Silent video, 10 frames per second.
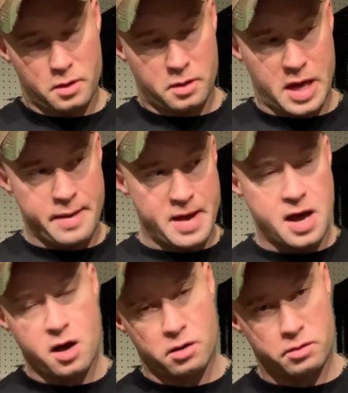came
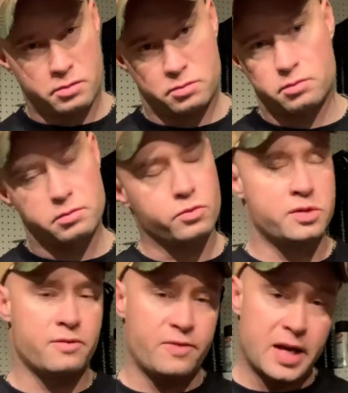out,
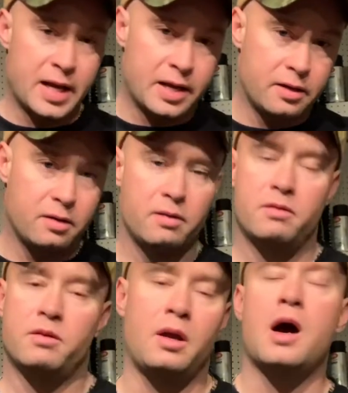was invented,
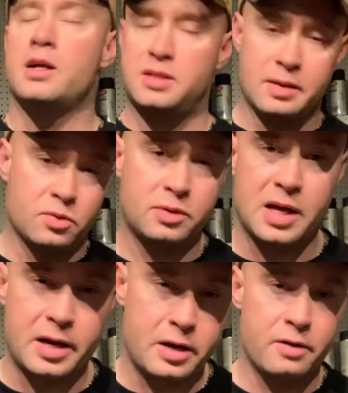the concept was
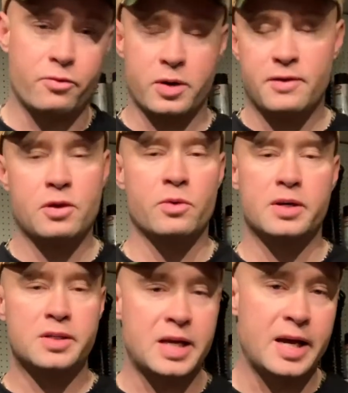thought of, whatever you
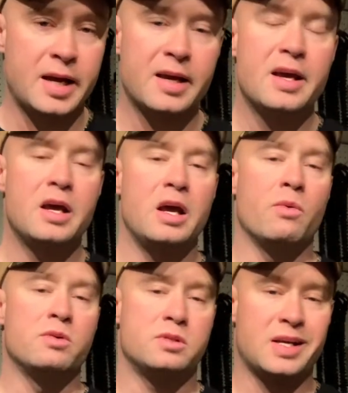want to say, it
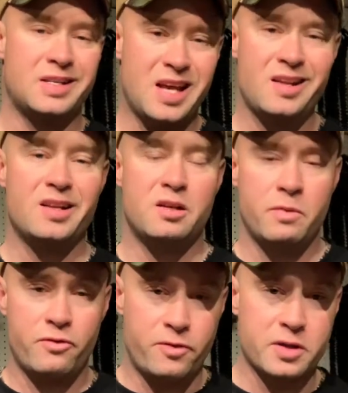was intended to
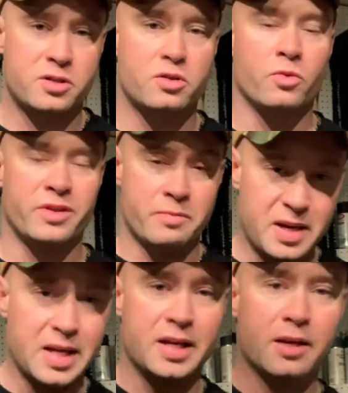be fished with a
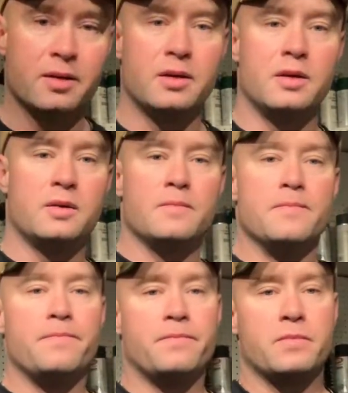bead.
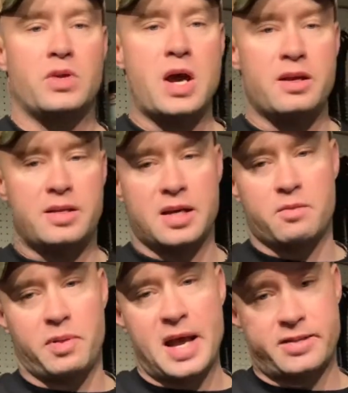All right, you take a
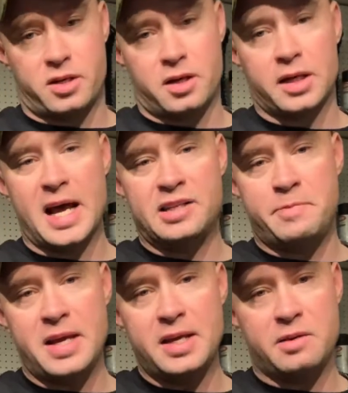plastic or glass
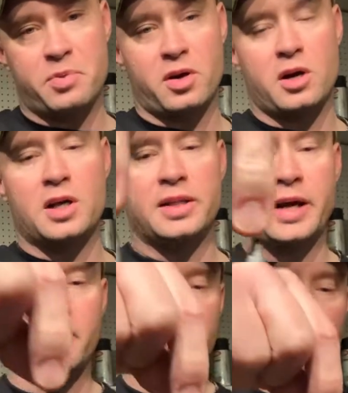bead, you put it on
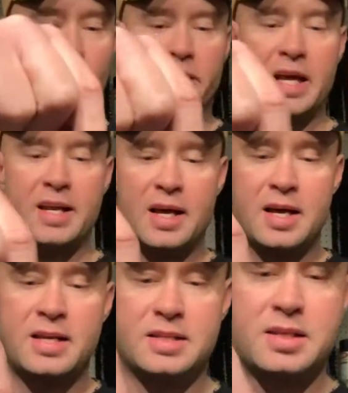there, and what that
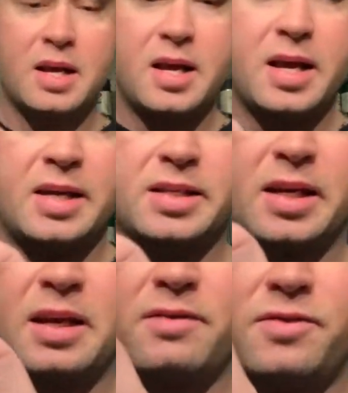does is it
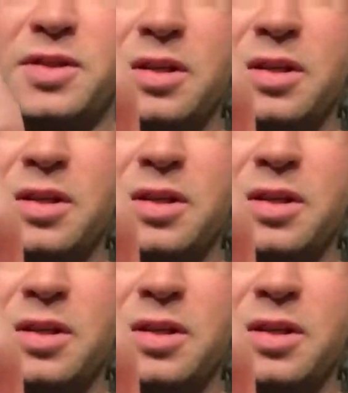gives